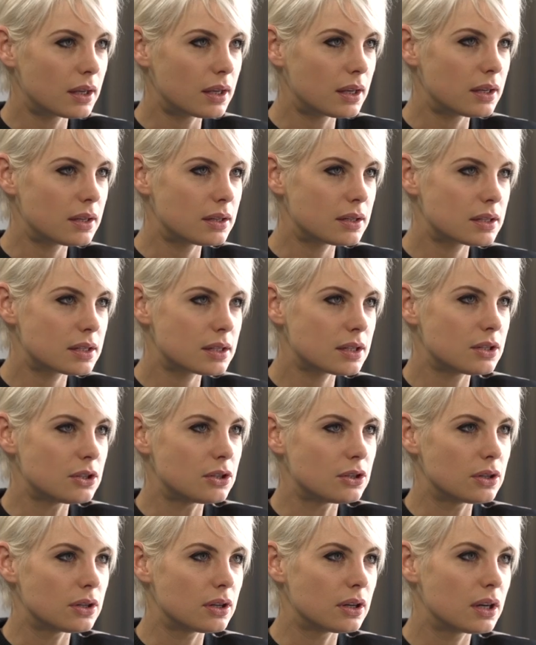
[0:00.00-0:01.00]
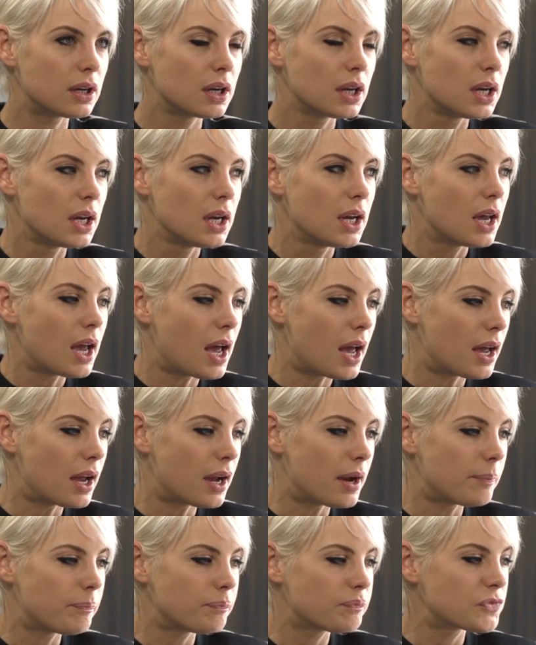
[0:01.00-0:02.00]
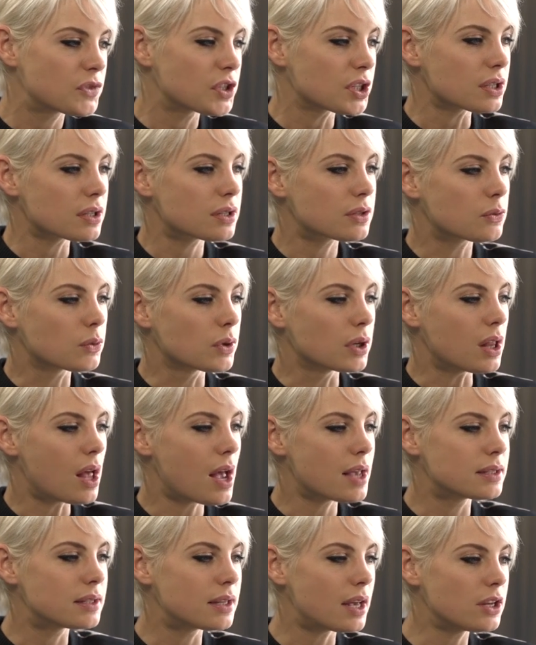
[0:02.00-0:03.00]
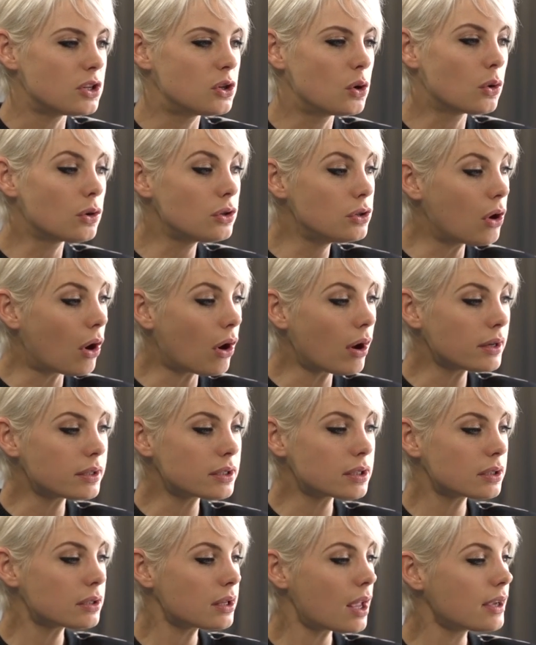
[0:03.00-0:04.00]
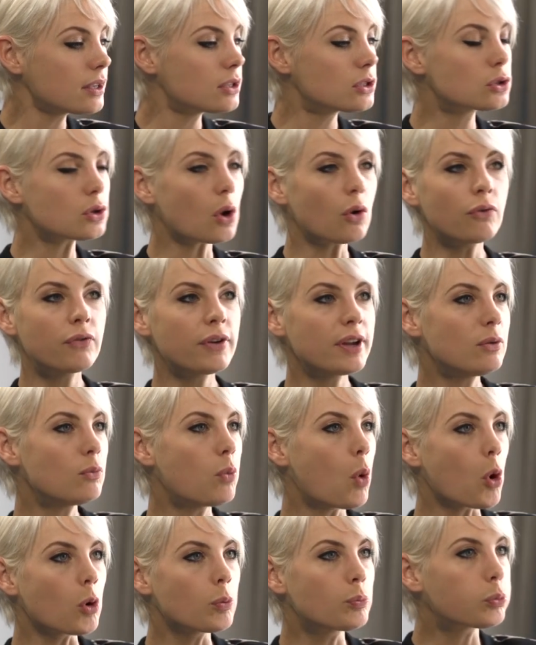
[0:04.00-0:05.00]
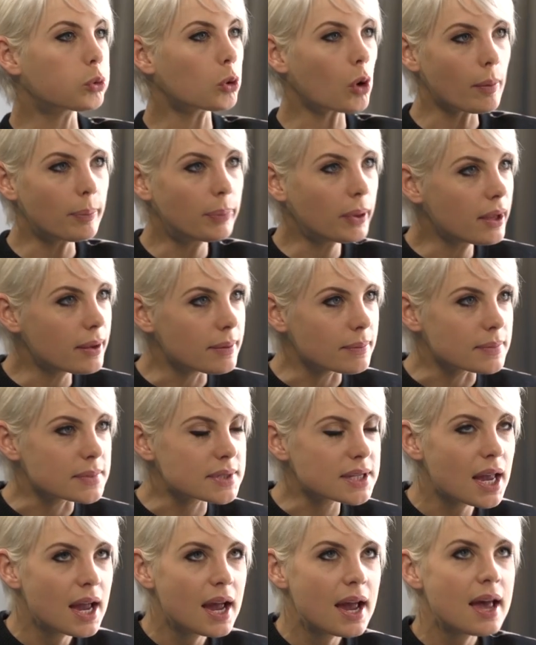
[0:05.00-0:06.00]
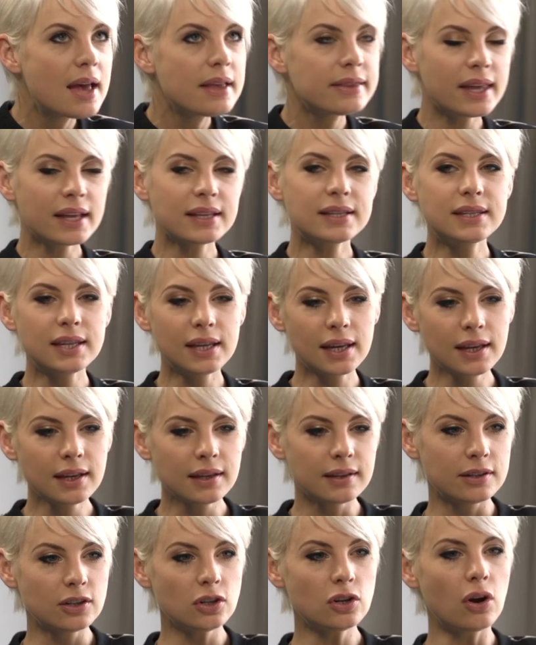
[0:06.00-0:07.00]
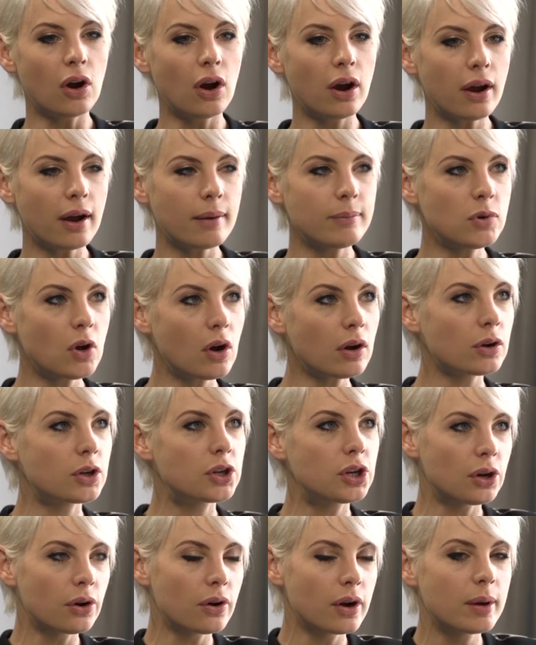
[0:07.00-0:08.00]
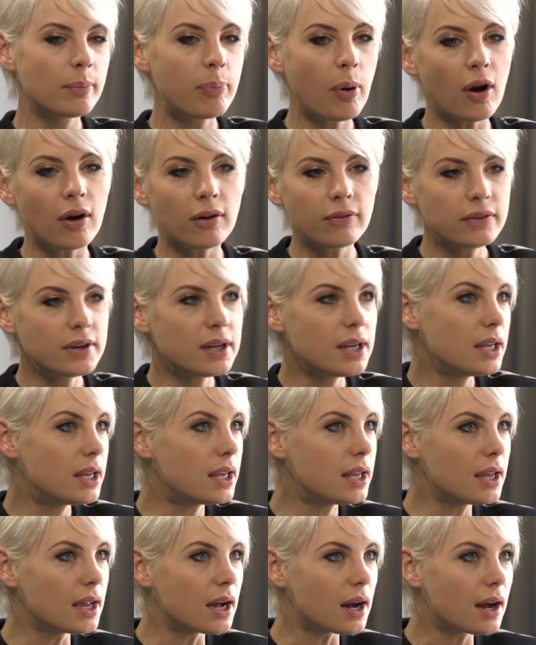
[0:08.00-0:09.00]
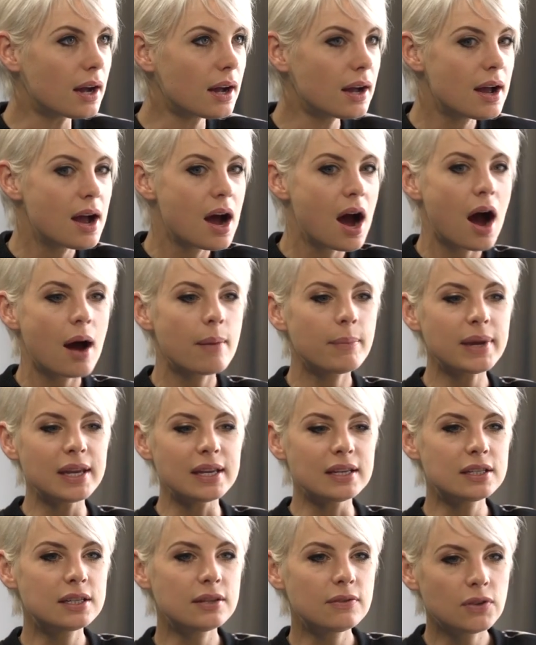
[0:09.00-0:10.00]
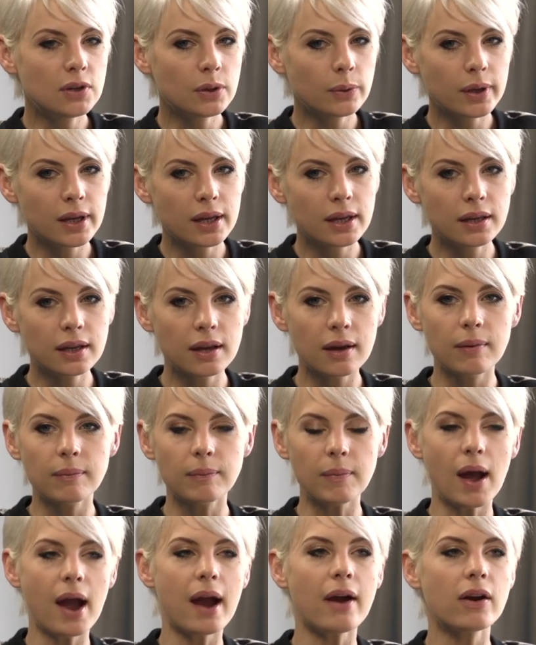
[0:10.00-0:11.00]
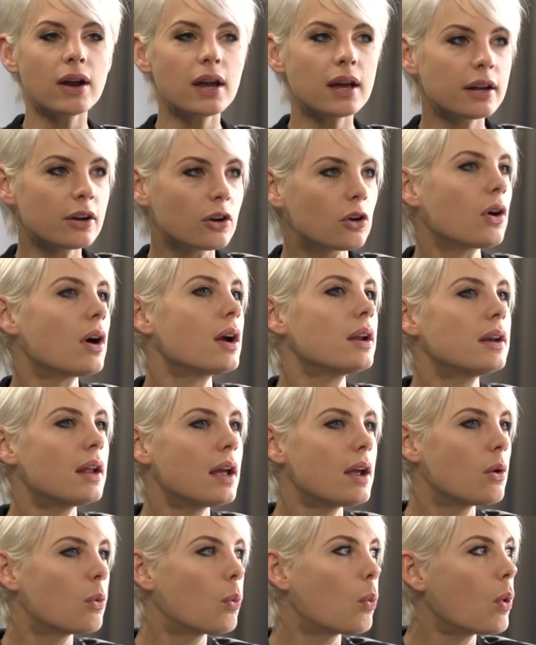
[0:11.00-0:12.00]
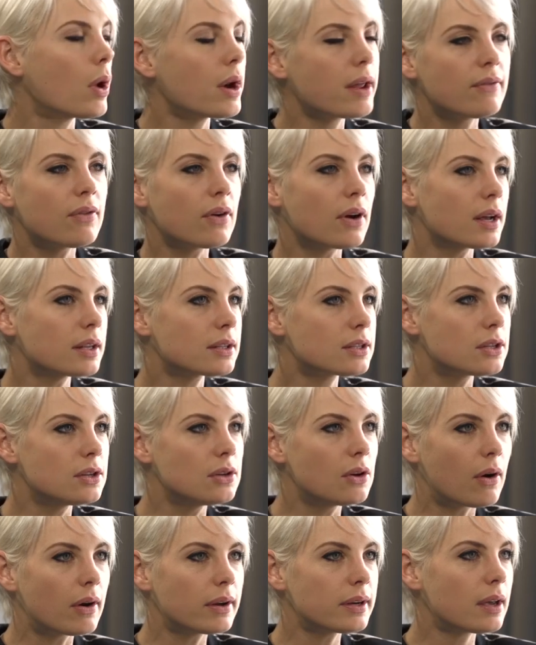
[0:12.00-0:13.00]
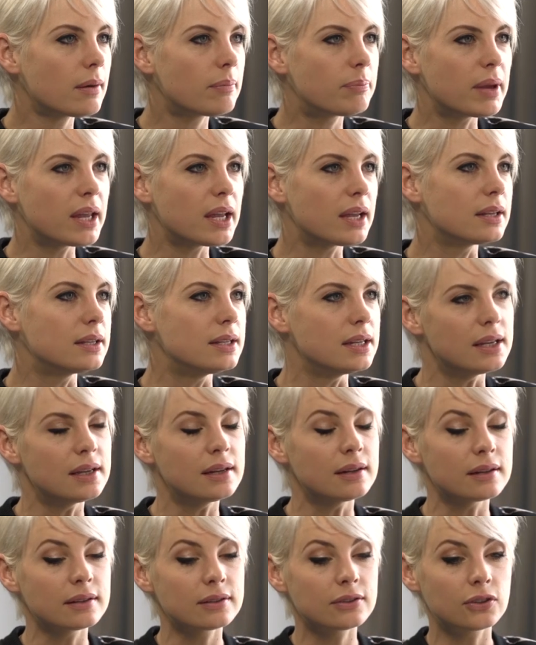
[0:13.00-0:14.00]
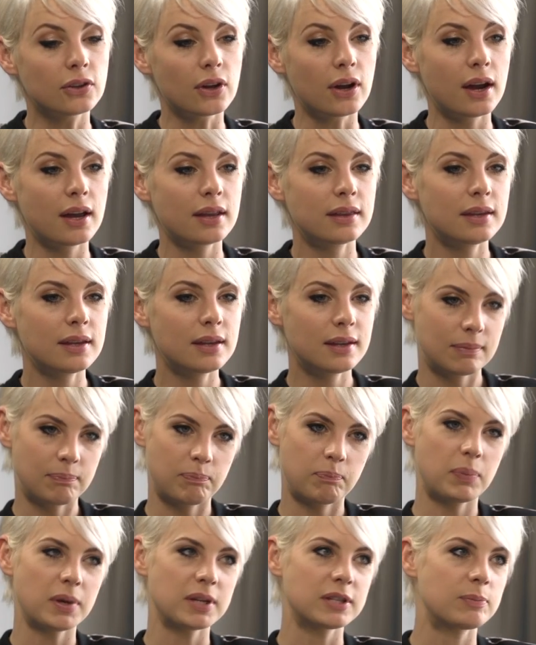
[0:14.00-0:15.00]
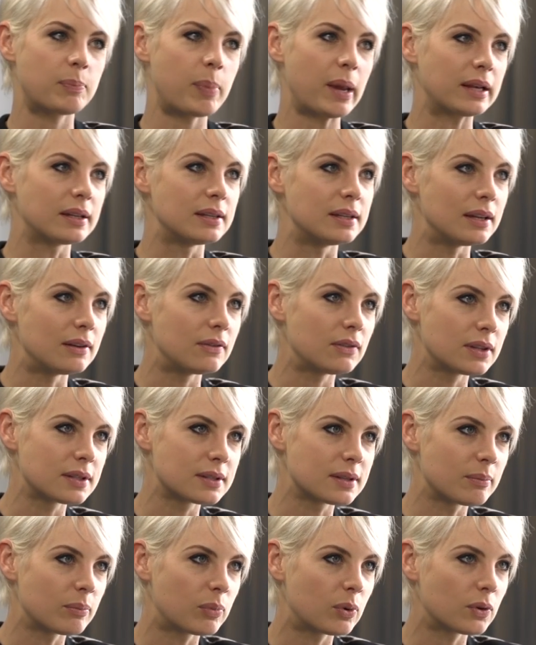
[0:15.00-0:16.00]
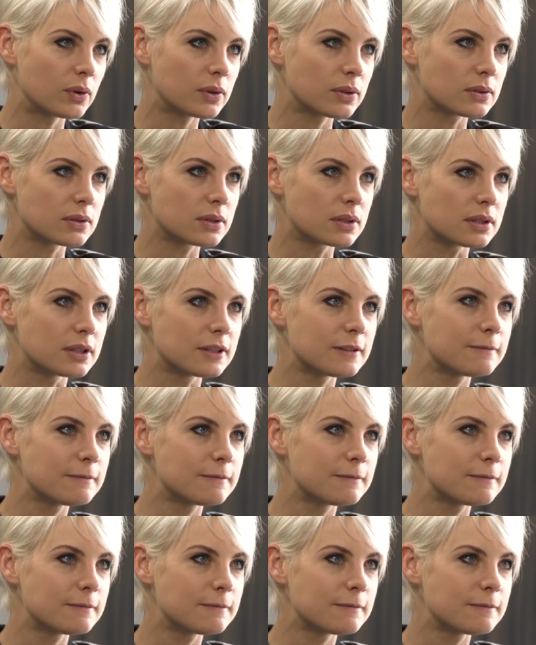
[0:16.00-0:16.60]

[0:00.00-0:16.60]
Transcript: and you just realize that you're not like solving world problems. That's good. It. You know, I'm not curing poverty here. I'm interviewing Ariana Grande or whatever. It's not a big deal. Mm-hmm. So I think perspective is important too.